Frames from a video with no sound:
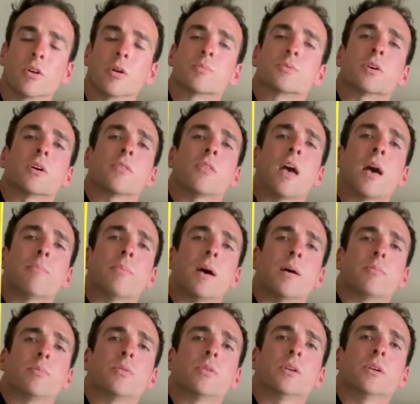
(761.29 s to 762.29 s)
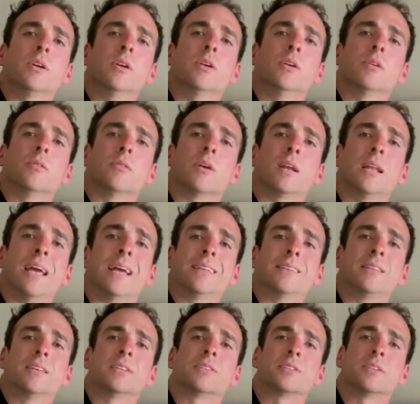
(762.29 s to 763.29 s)
groups on that bad boy, right
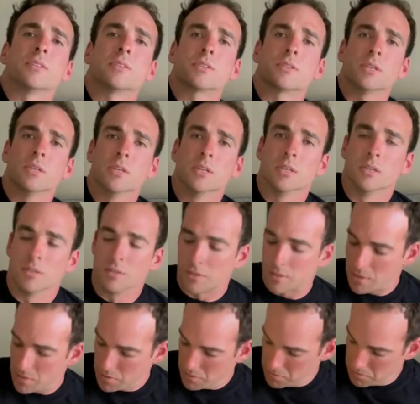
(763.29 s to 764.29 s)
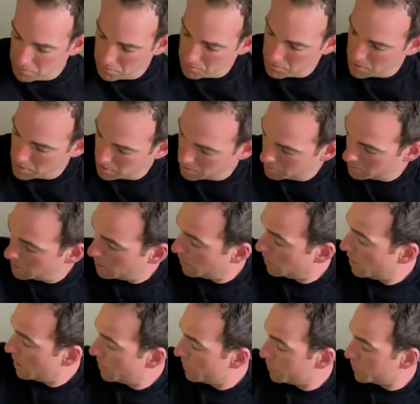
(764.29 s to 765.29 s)
at distance. So and a
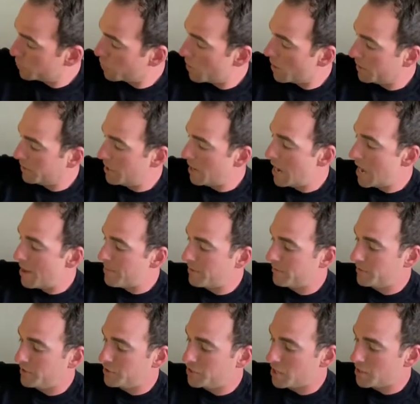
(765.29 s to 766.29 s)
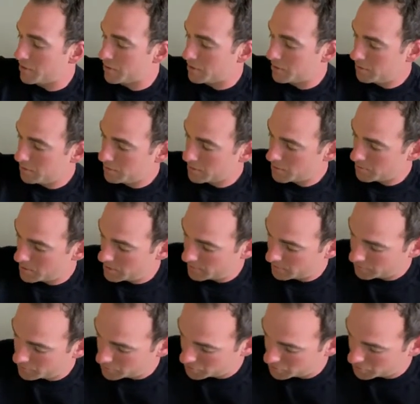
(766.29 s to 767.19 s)
lot of those were on top of each other. I mean,